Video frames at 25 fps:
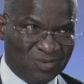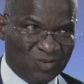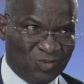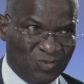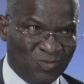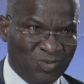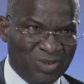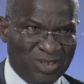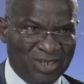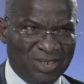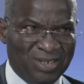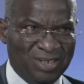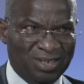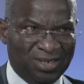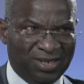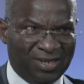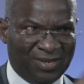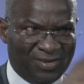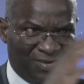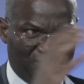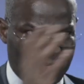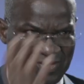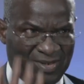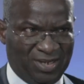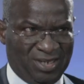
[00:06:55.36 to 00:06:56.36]
We didn't
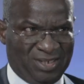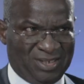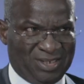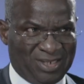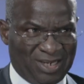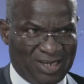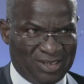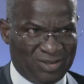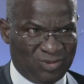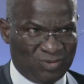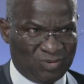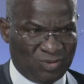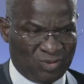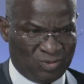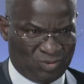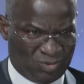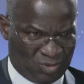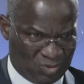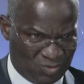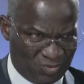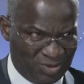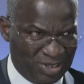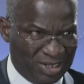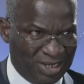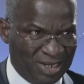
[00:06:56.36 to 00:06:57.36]
create that
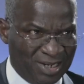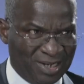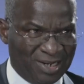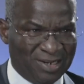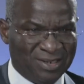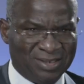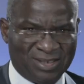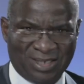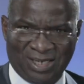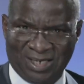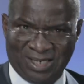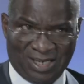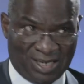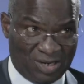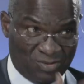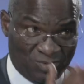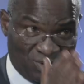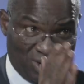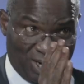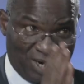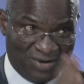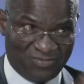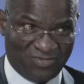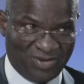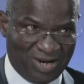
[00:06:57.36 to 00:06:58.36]
structure. We inherited it, and
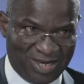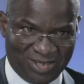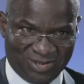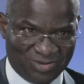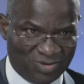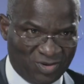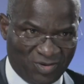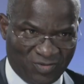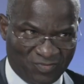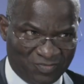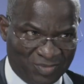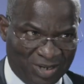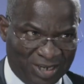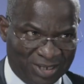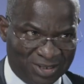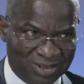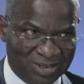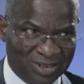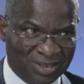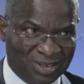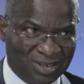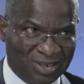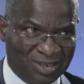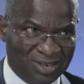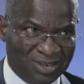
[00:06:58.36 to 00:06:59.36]
we advised government,
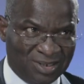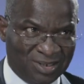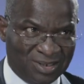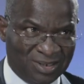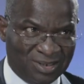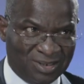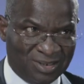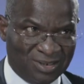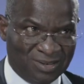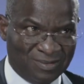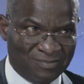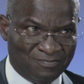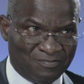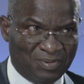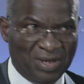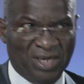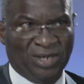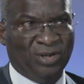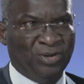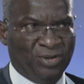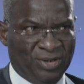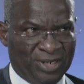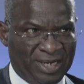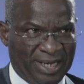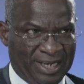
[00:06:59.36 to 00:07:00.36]
pay
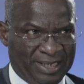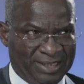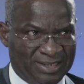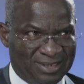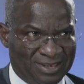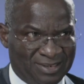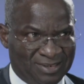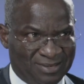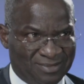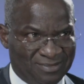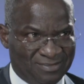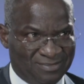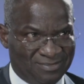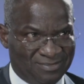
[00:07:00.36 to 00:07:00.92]
your debt.